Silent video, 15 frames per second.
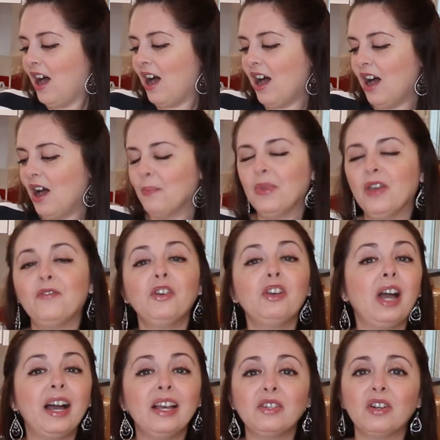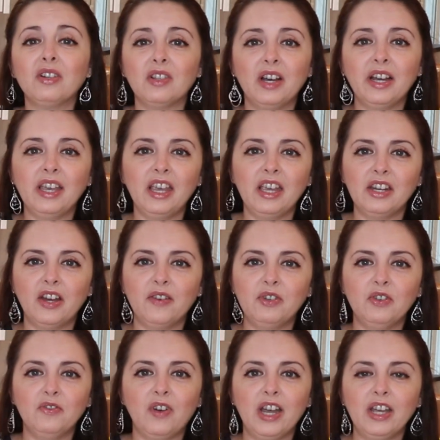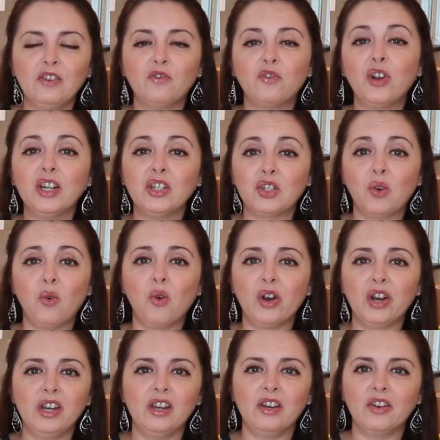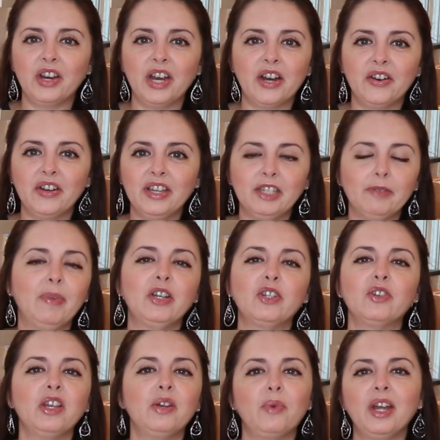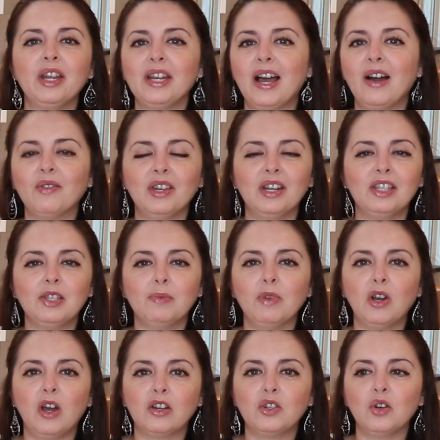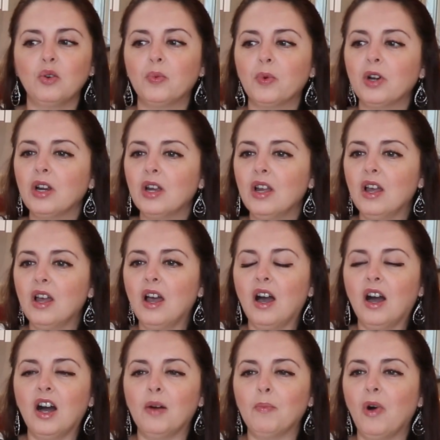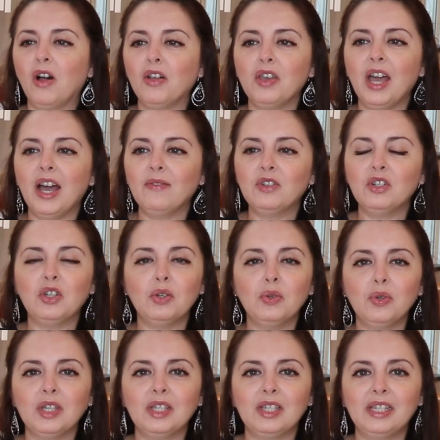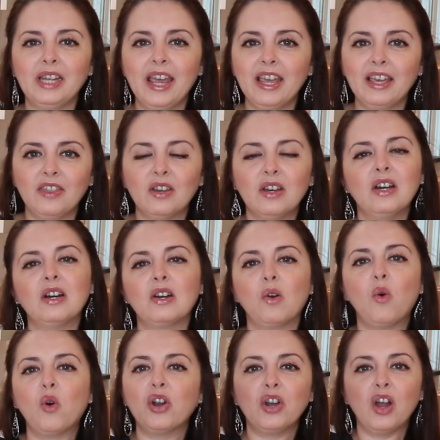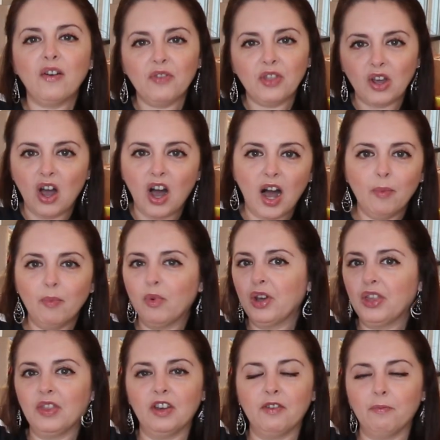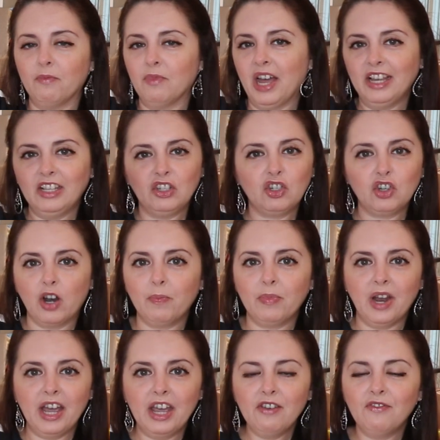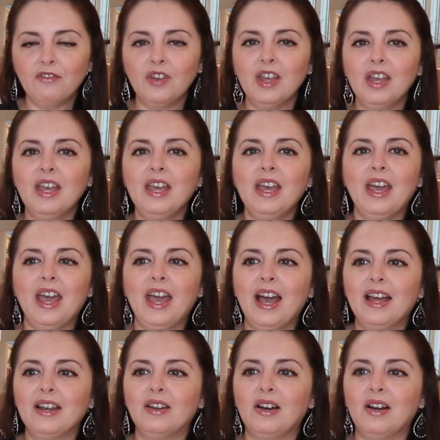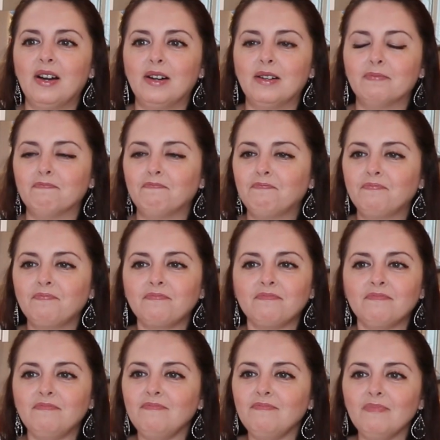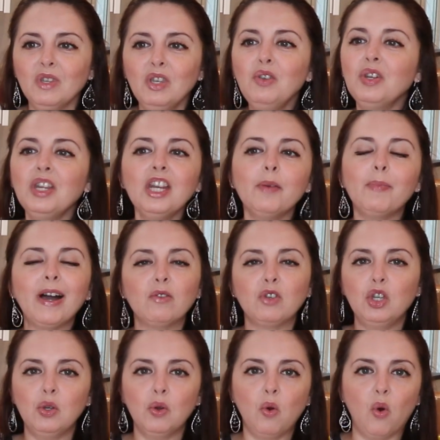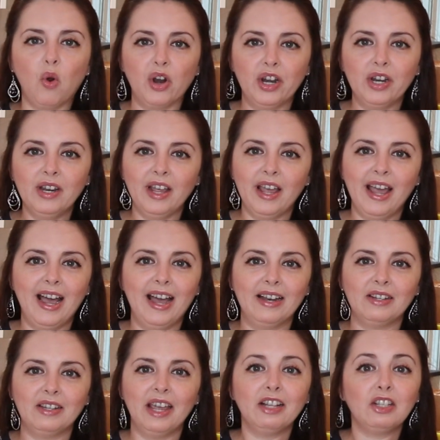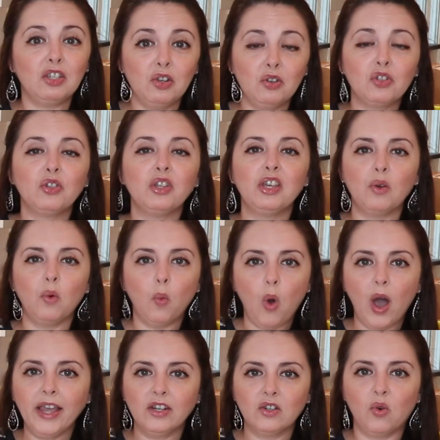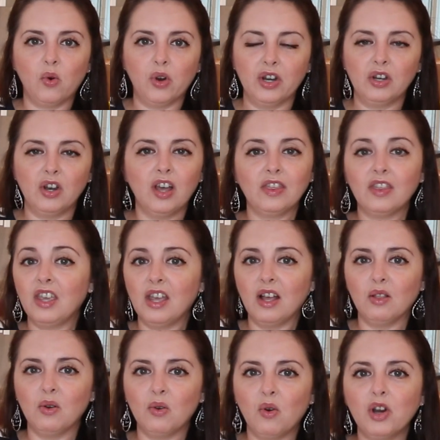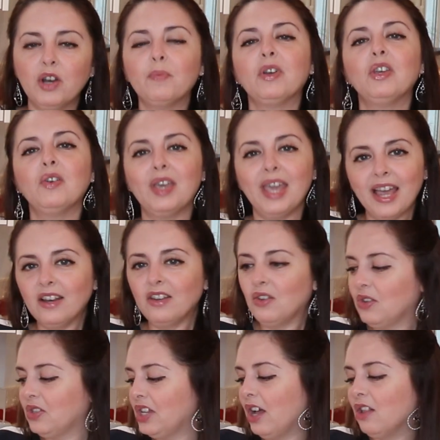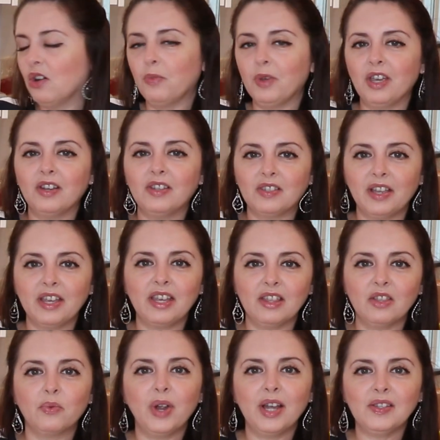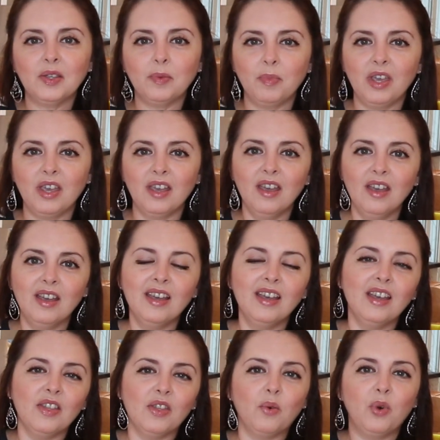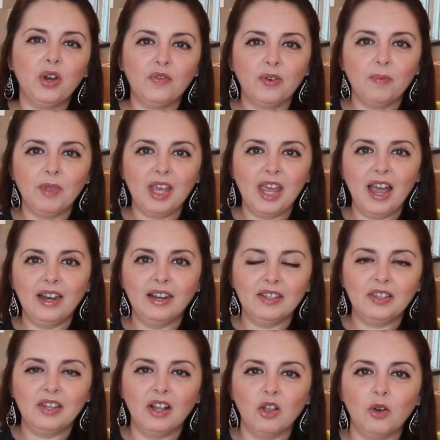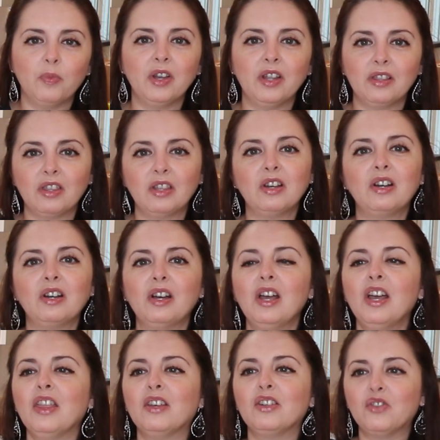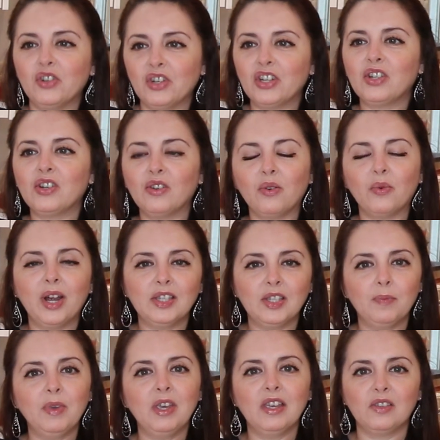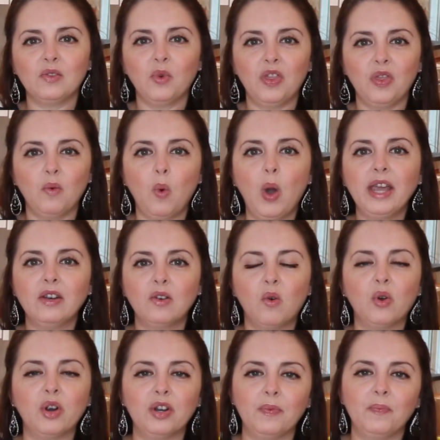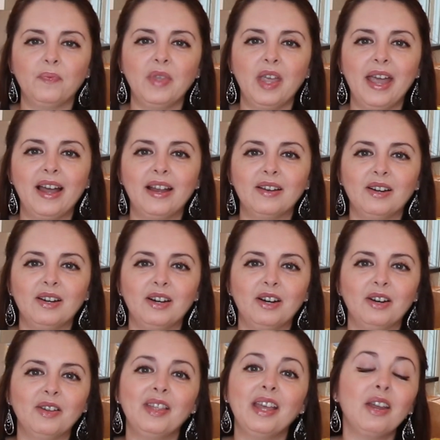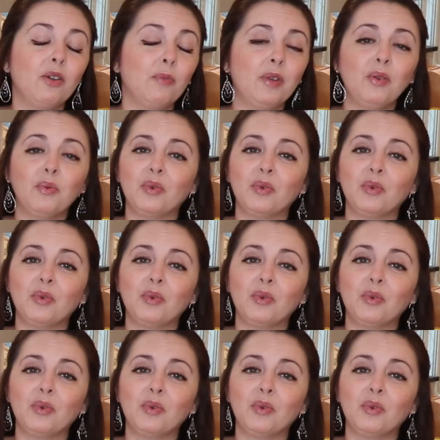If you guys are lucky enough to find fresh corn in your area, especially right now that it's mid-October, all you have to do is take the corn off the cob with a nice sharp knife, and you need about 2 corn, and it's usually the white corn, not the yellow corn, but you can use yellow because like in the recipe, the one from the can is yellow, but the traditional recipe is with the white corn, and it'll be